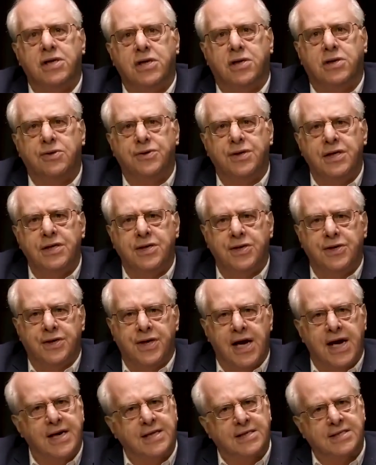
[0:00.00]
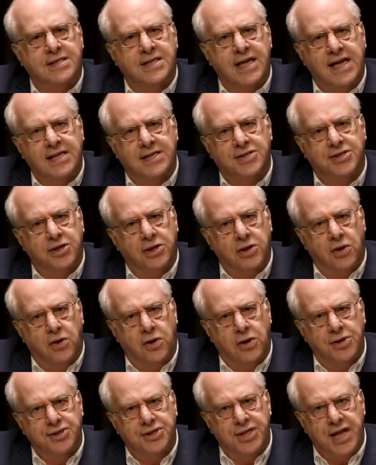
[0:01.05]
including the United States, the
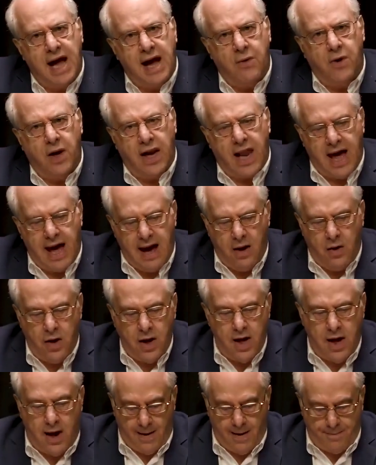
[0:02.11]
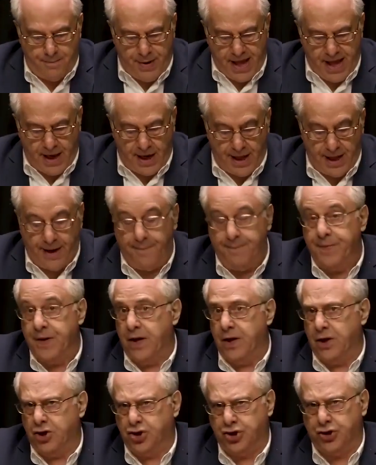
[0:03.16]
laws now allow a bail-in.
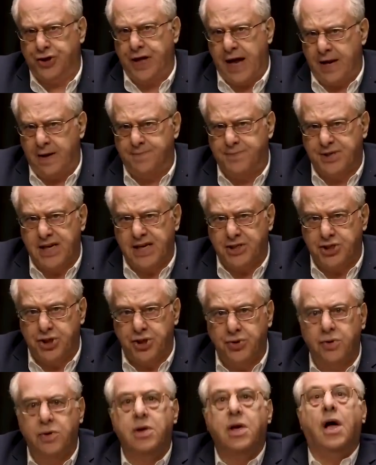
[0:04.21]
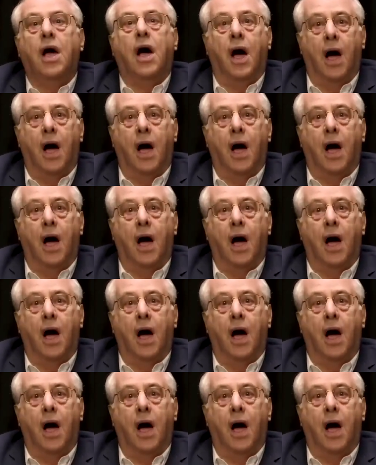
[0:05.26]
Should that upset you?